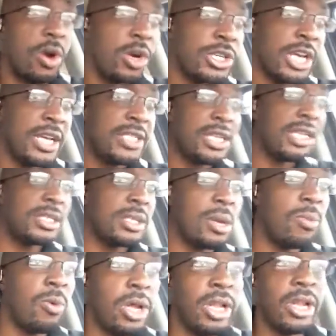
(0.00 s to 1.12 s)
or should I say
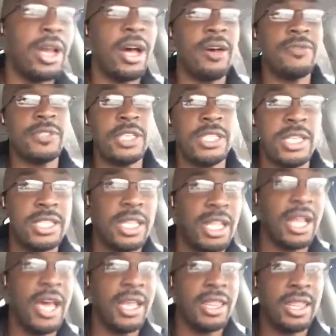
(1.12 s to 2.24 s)
someone, enough to just
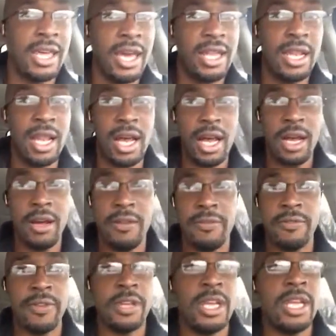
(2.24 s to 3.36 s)
let that love,